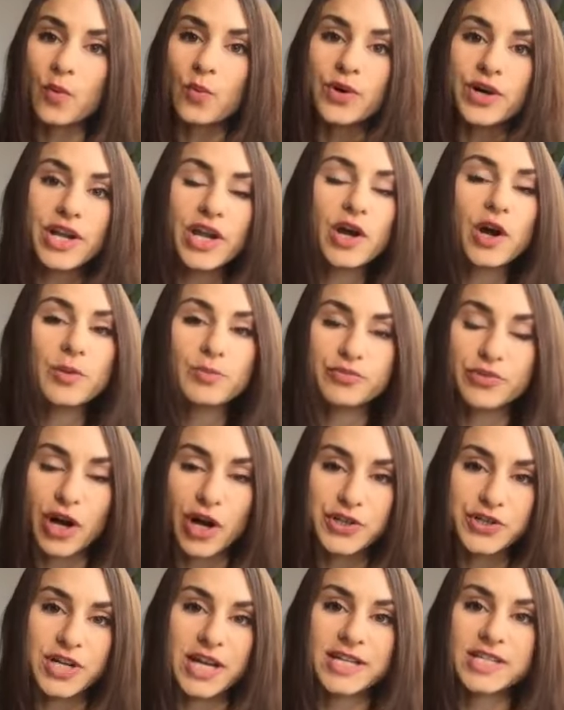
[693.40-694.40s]
working on
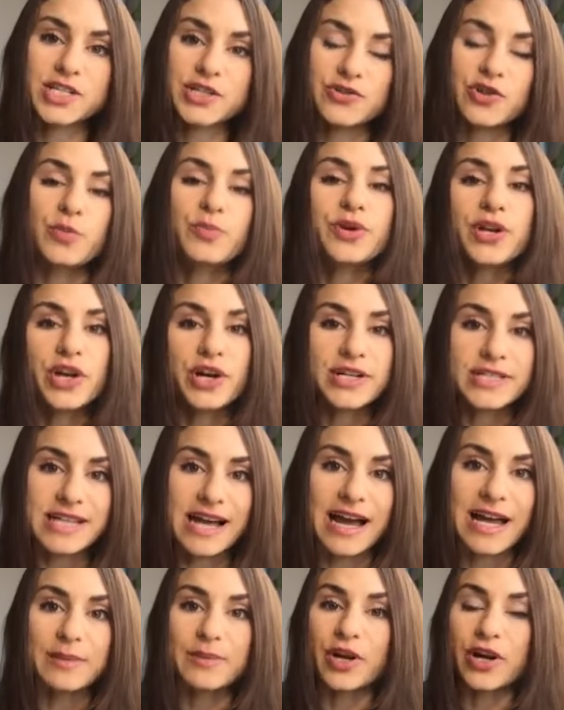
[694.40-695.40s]
projects, you know, putting our
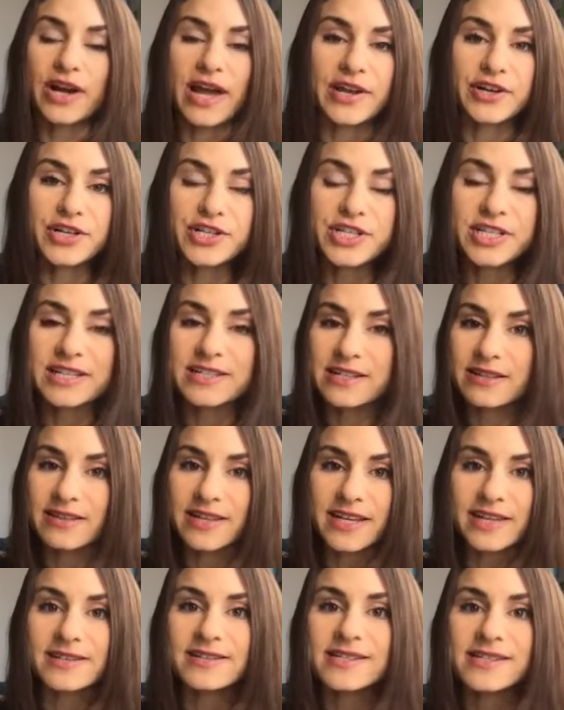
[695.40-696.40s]
time and our energy into
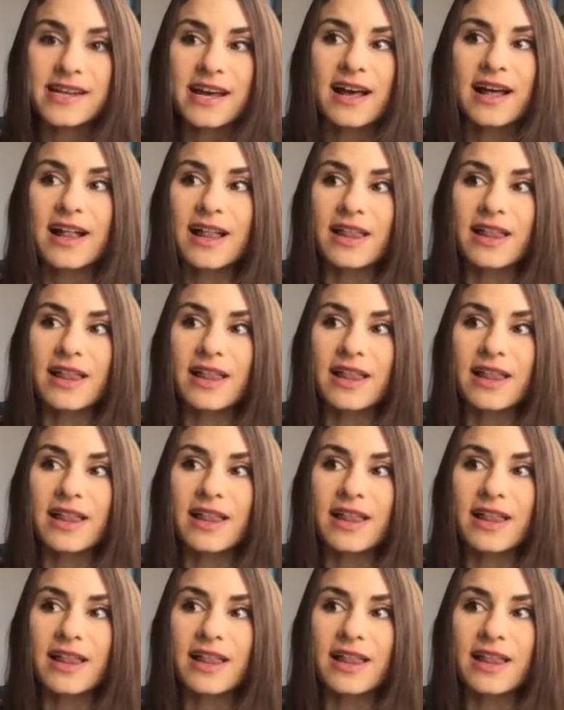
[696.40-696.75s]
things